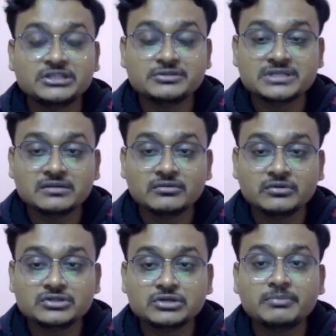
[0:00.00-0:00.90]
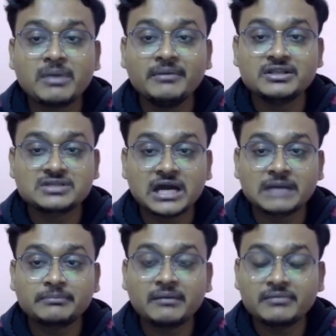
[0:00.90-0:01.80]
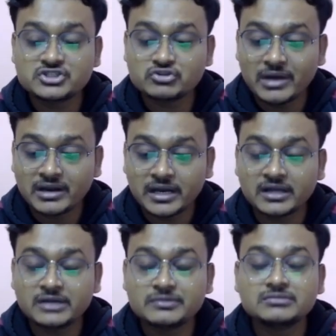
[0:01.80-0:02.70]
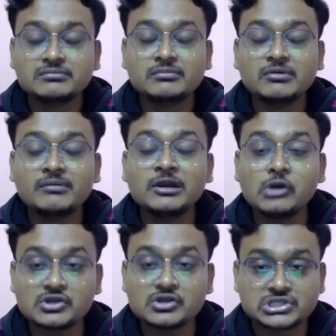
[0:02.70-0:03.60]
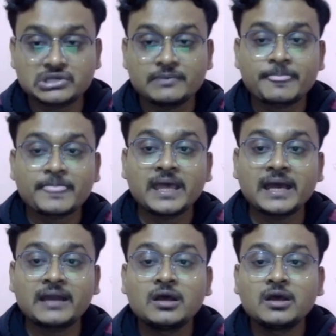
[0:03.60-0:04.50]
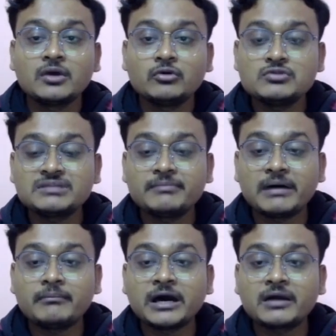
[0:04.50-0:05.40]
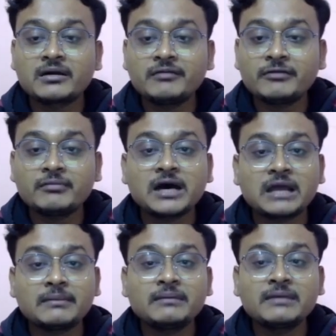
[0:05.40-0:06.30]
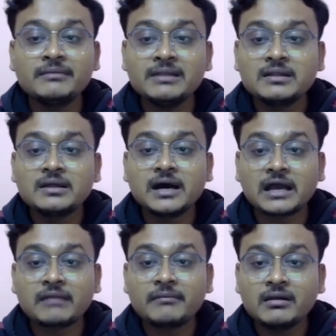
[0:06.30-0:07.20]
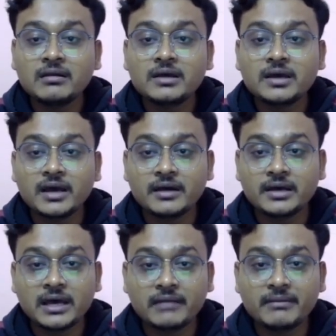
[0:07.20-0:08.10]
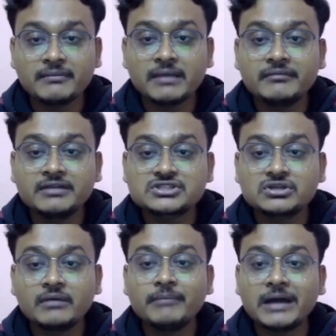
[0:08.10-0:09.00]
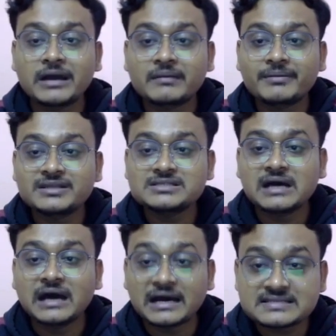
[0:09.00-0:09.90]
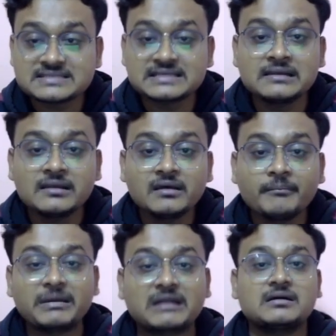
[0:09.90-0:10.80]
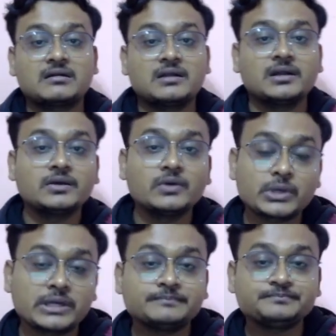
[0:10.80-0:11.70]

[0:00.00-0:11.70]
It was not published, unpublished work, and it was probably lost. And who is the biographer of Herman Melville? Herman Melville's biographer is Herschel Parker. Okay.